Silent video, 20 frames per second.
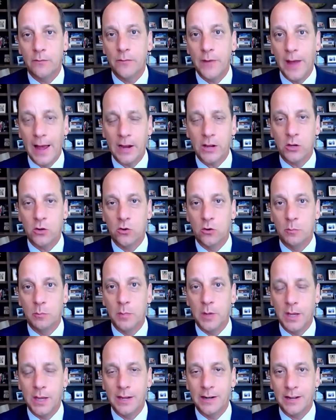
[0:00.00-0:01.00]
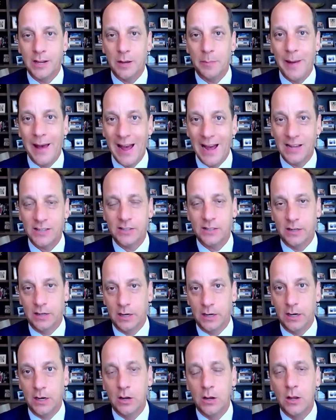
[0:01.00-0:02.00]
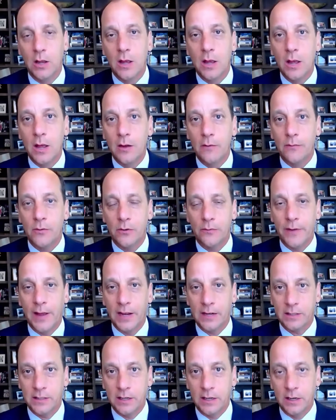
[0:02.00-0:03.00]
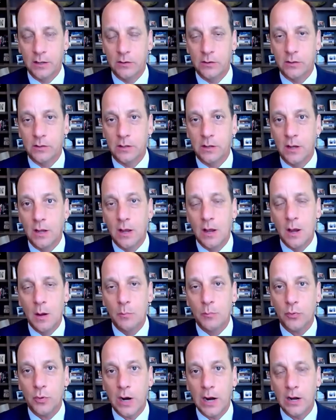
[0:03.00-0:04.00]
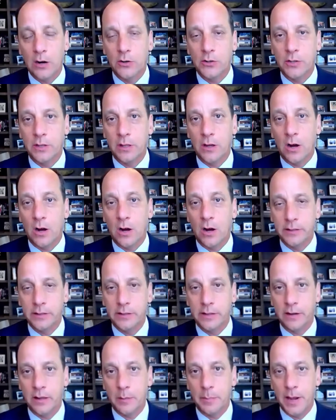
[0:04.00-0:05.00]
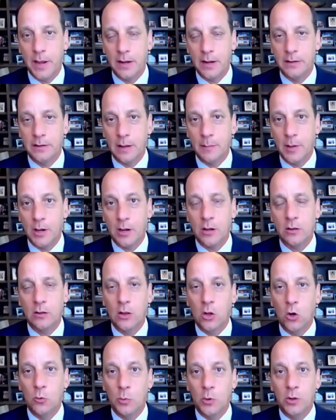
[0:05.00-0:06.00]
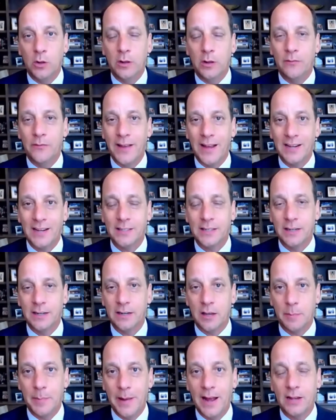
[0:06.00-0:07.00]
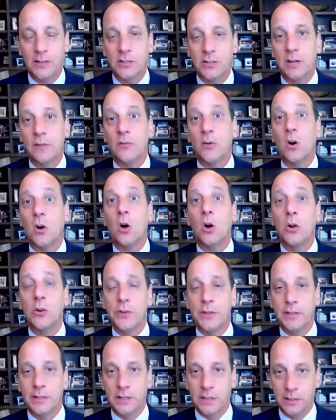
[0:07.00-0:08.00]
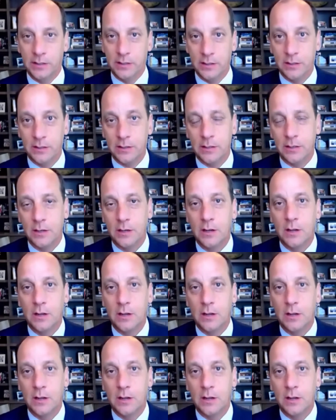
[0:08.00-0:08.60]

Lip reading: vacuum in capacity for vaccines. Prior to the onset of the pandemic, global vaccine capacity for all diseases,